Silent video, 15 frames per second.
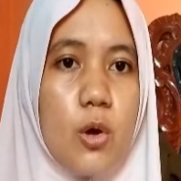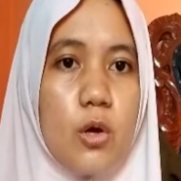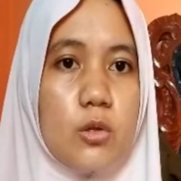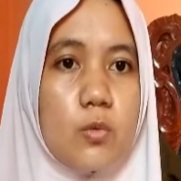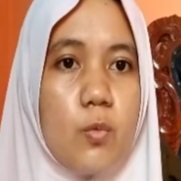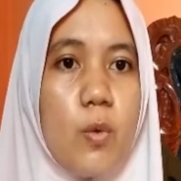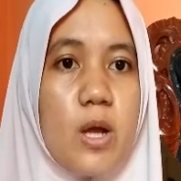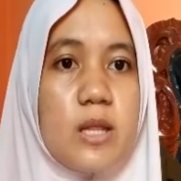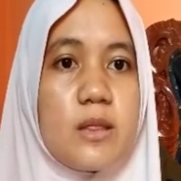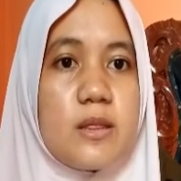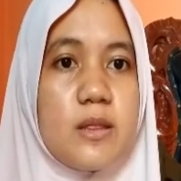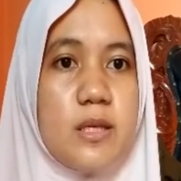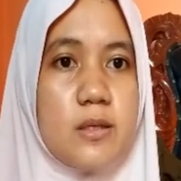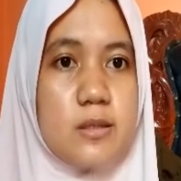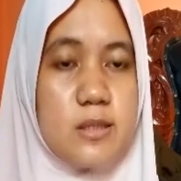on what
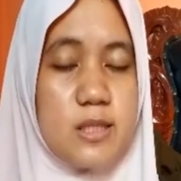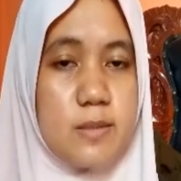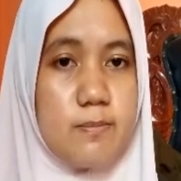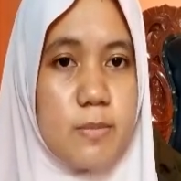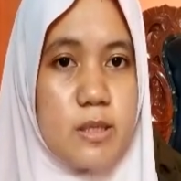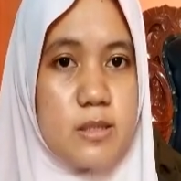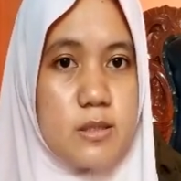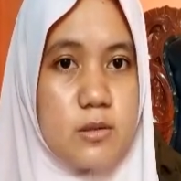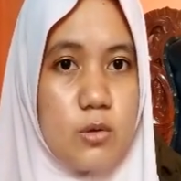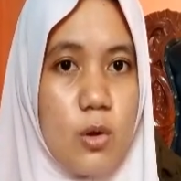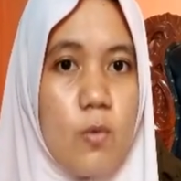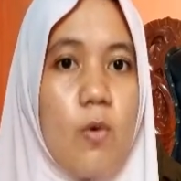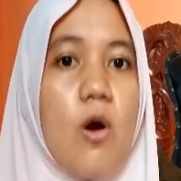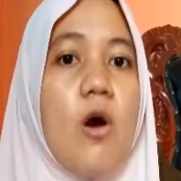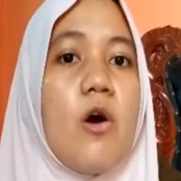their teammates
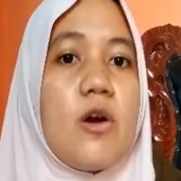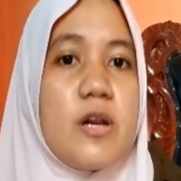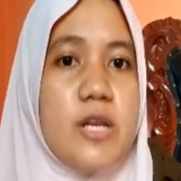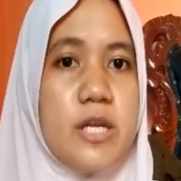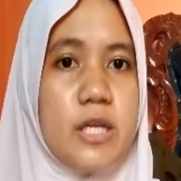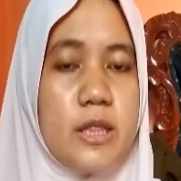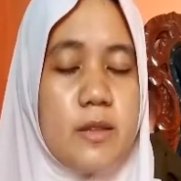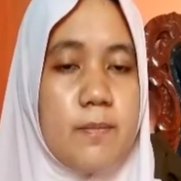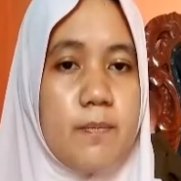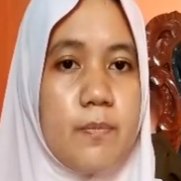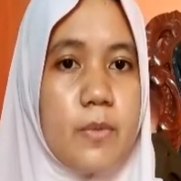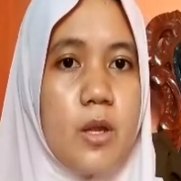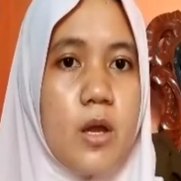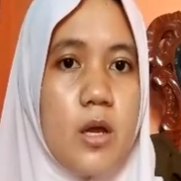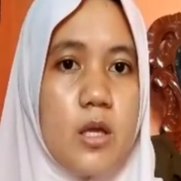know or did.
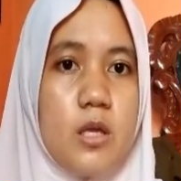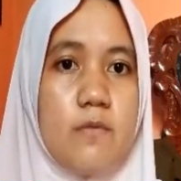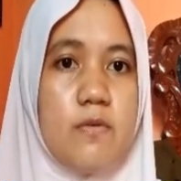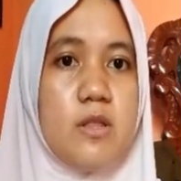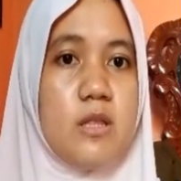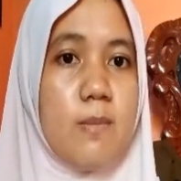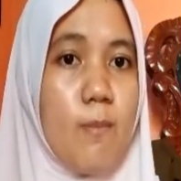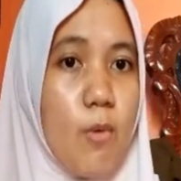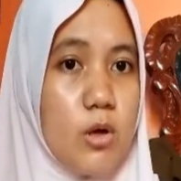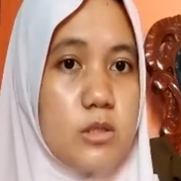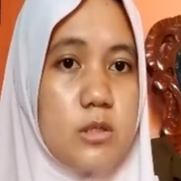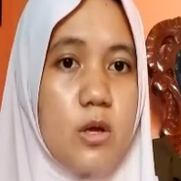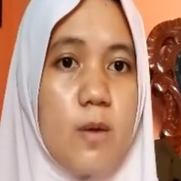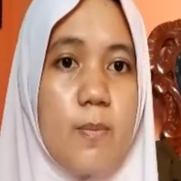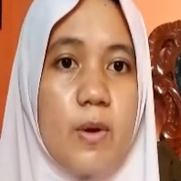Even the
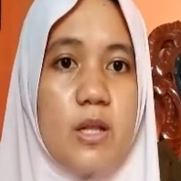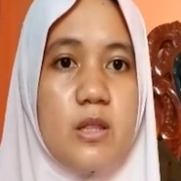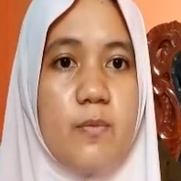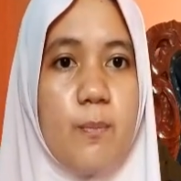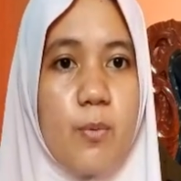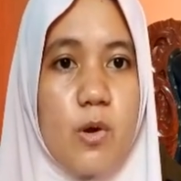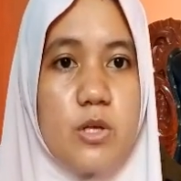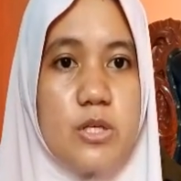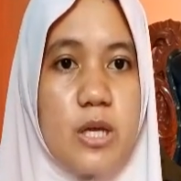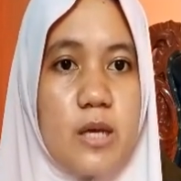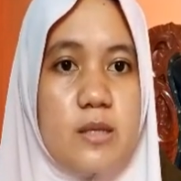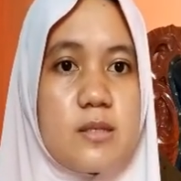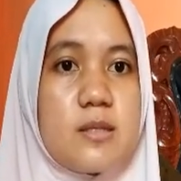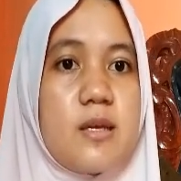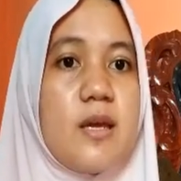most cooperative
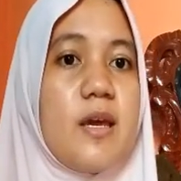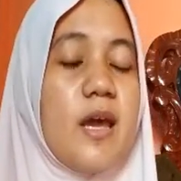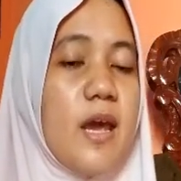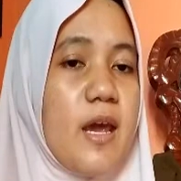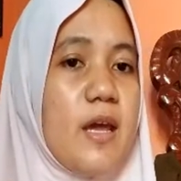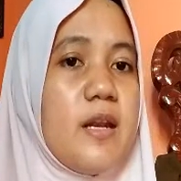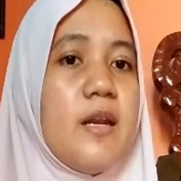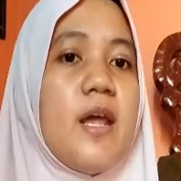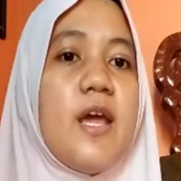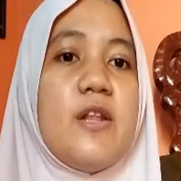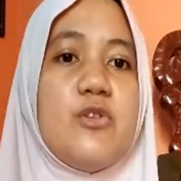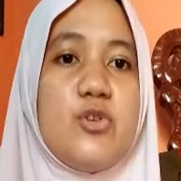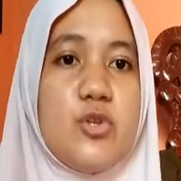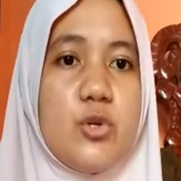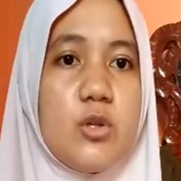projects can and
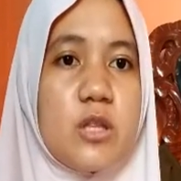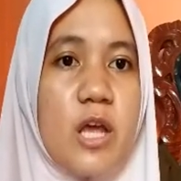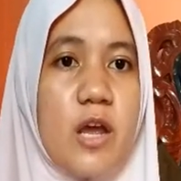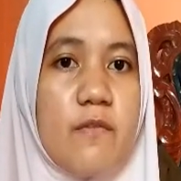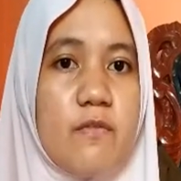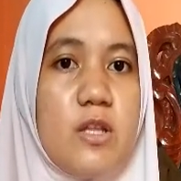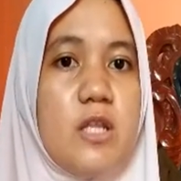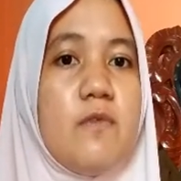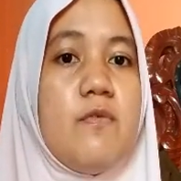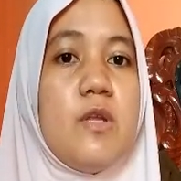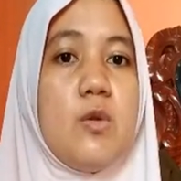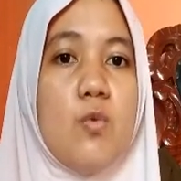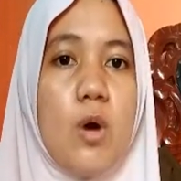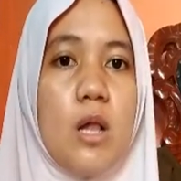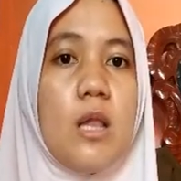should have
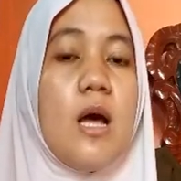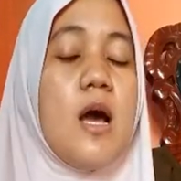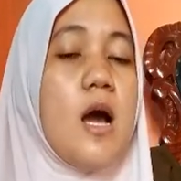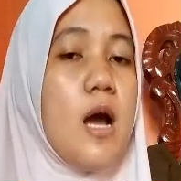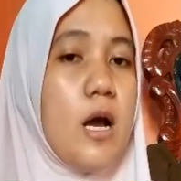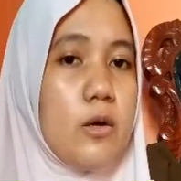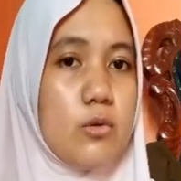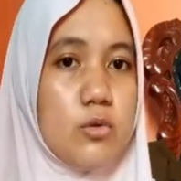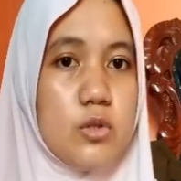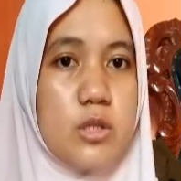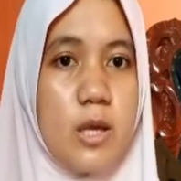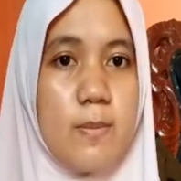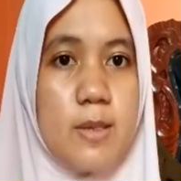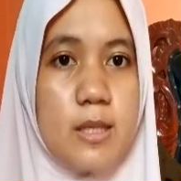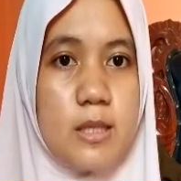individual
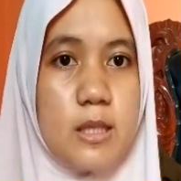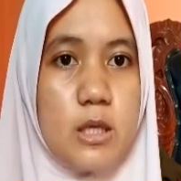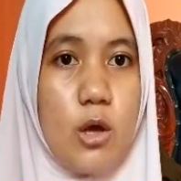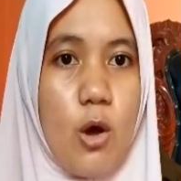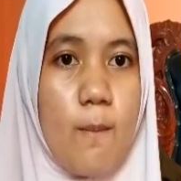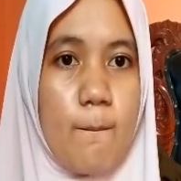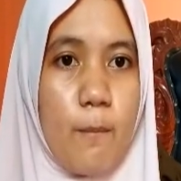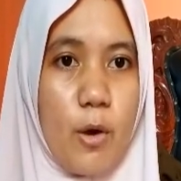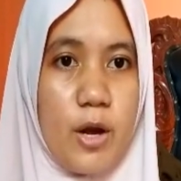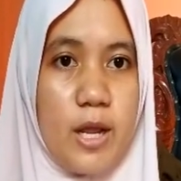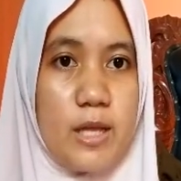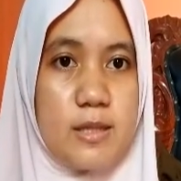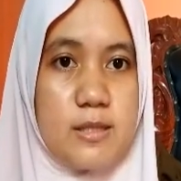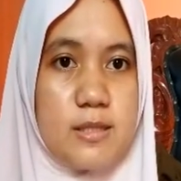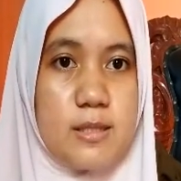accountability
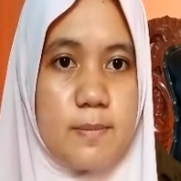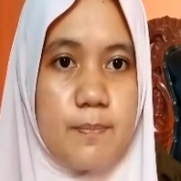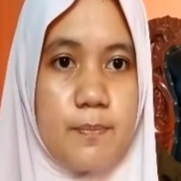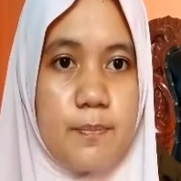components